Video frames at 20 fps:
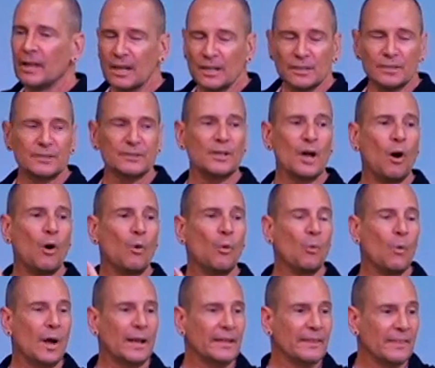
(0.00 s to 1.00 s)
So
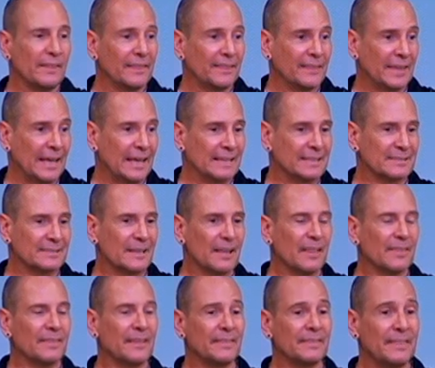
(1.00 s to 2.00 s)
one of the things
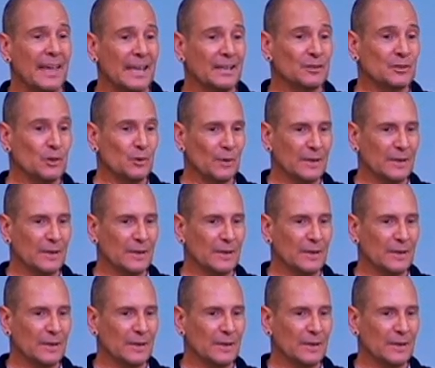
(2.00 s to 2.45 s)
that they do,